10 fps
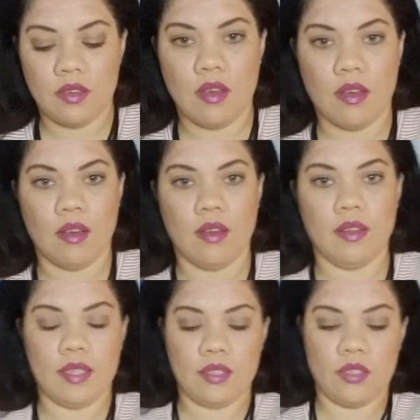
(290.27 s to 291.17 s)
are.
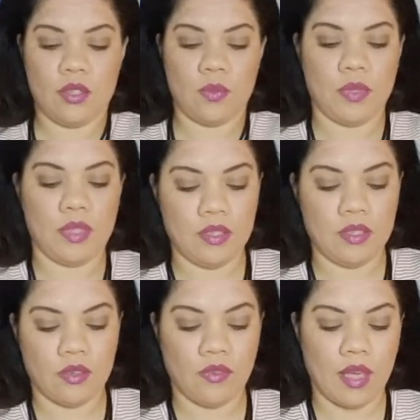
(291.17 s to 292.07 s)
Let's just put these
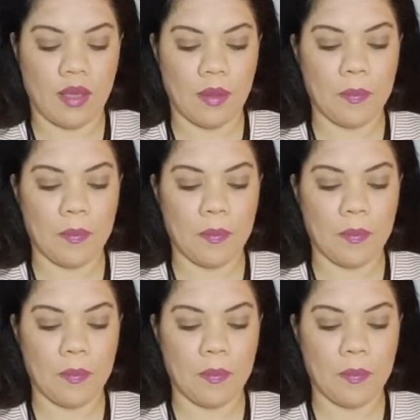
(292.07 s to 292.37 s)
over here.